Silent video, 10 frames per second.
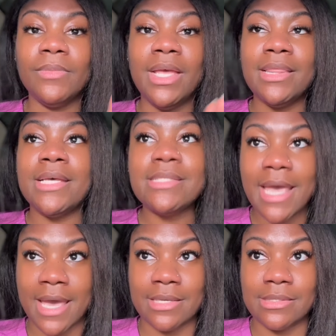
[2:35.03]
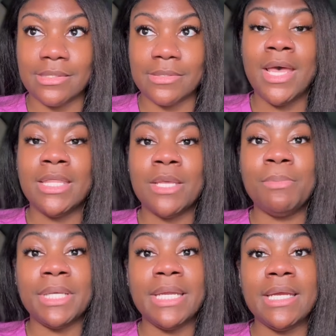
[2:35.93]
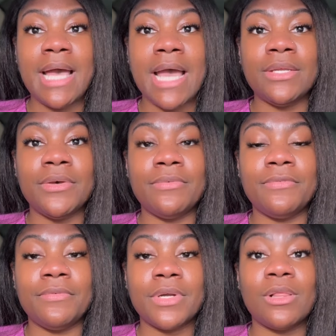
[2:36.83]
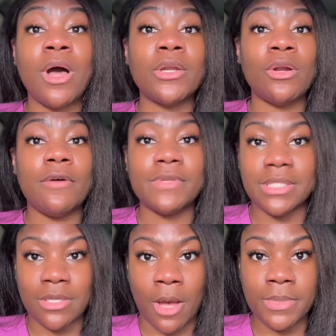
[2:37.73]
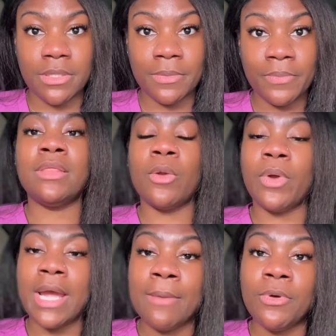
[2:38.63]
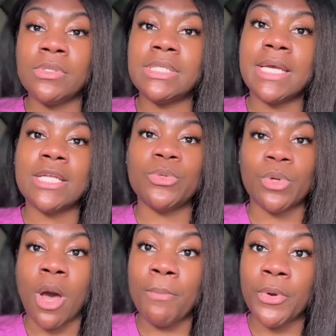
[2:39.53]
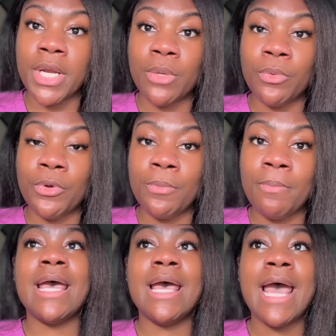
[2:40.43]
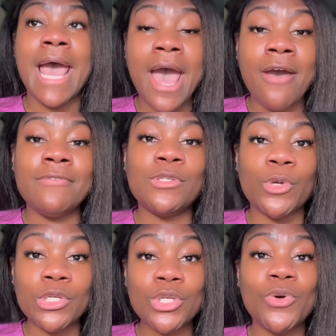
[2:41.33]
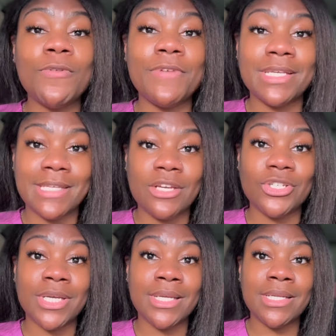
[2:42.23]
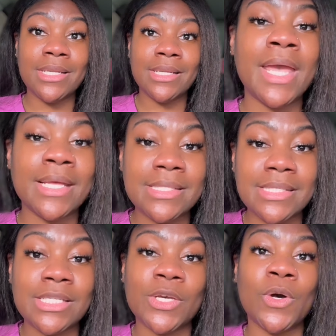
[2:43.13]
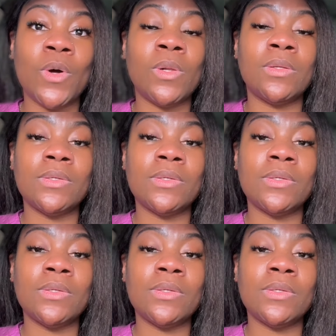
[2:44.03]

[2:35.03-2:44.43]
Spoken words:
In this case, the bleeding kind of clotted off and stopped. They were able to get to an operating room, have surgical fixation, and still